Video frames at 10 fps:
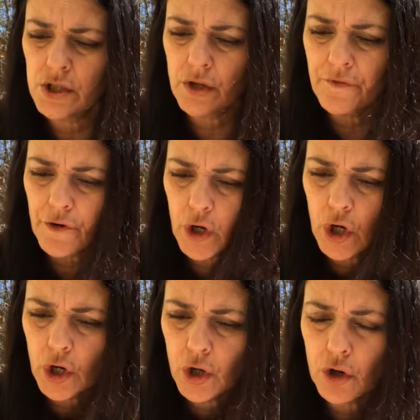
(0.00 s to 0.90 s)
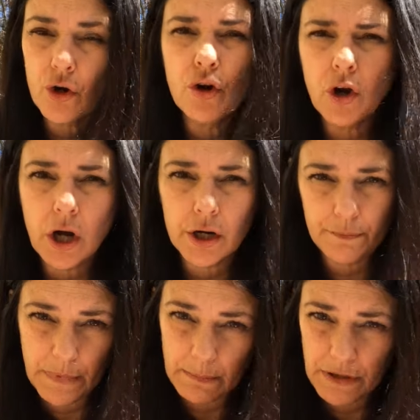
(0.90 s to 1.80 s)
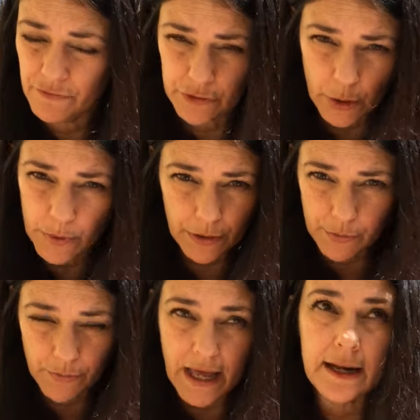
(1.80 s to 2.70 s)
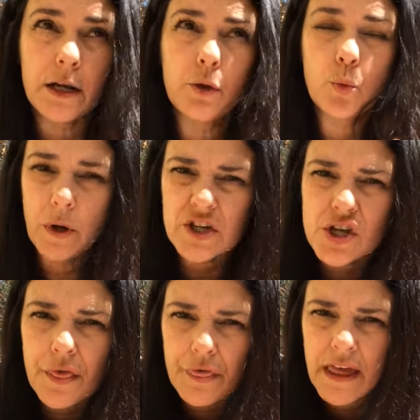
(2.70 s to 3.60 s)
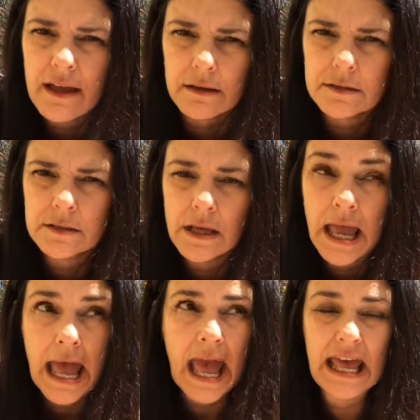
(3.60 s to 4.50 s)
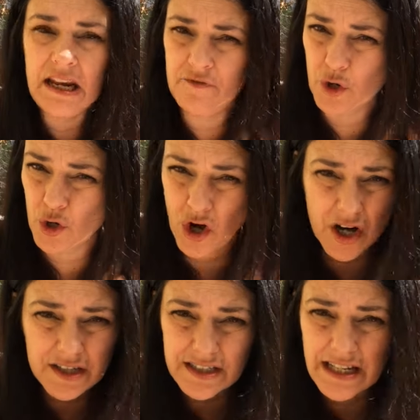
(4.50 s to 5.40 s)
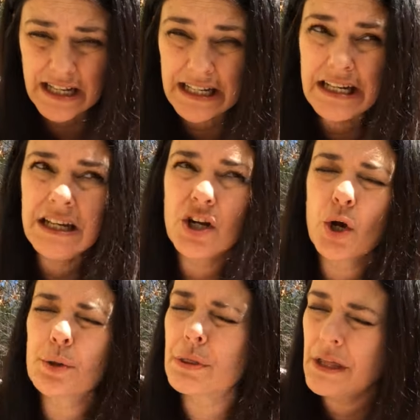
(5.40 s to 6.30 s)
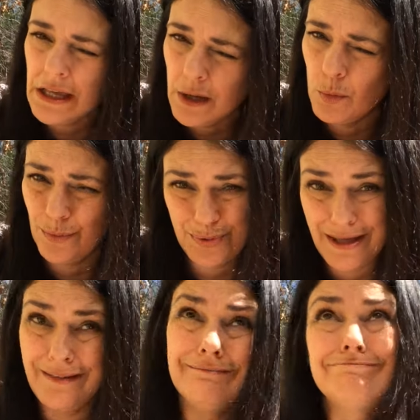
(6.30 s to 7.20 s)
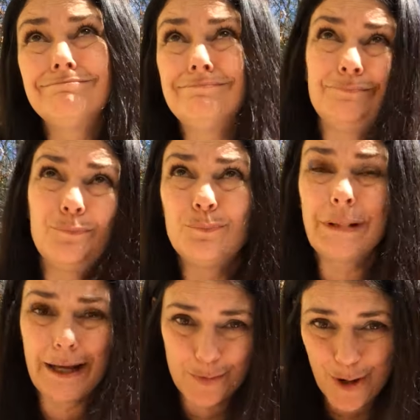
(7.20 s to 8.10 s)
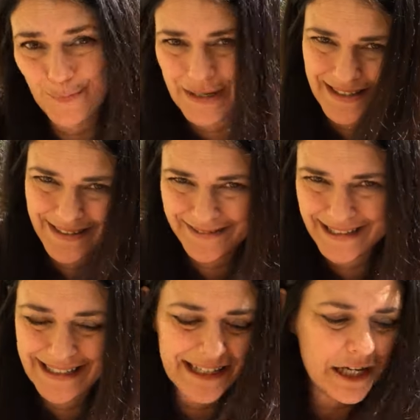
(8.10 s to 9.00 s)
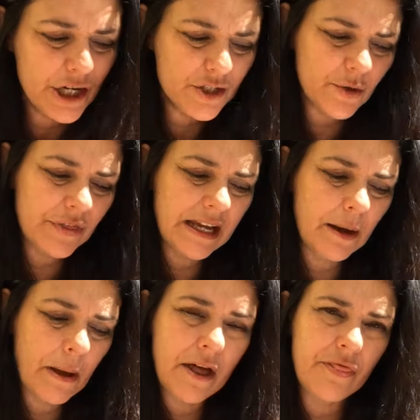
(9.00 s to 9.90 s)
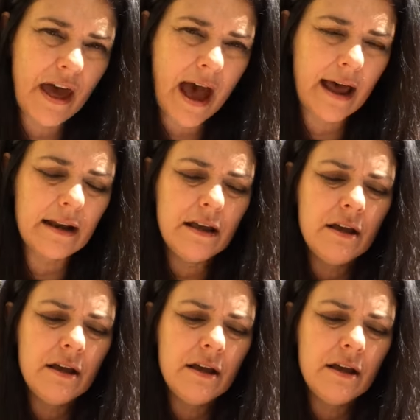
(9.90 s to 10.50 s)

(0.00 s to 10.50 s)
So for her, her heart may be flowing through that the way she thinks. And if her heart's not in it, her thinking will be catawampus, right? So think about that.